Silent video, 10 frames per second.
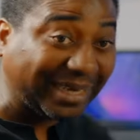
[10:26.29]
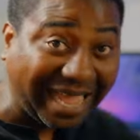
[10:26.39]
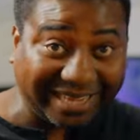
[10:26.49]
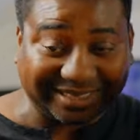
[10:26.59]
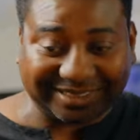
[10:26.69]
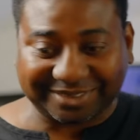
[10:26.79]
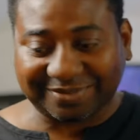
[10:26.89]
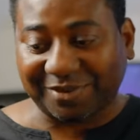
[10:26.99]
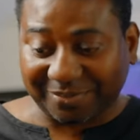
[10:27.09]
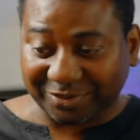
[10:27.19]
lights
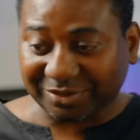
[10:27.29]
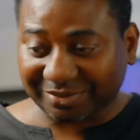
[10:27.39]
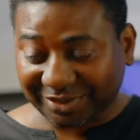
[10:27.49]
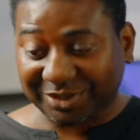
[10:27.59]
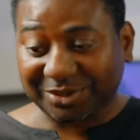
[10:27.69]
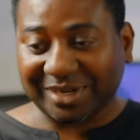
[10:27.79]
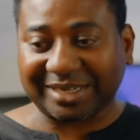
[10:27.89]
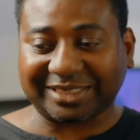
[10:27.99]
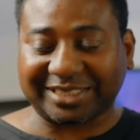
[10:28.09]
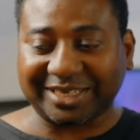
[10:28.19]
from
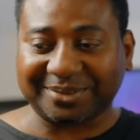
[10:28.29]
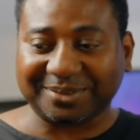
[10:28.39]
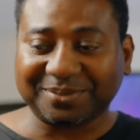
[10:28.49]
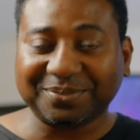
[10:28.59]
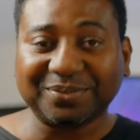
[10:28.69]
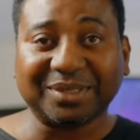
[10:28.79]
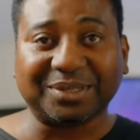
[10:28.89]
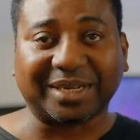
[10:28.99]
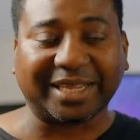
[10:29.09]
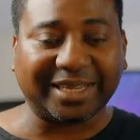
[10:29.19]
Neewer steel.
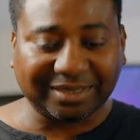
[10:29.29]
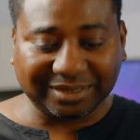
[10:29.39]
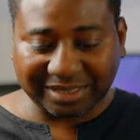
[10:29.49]
Okay,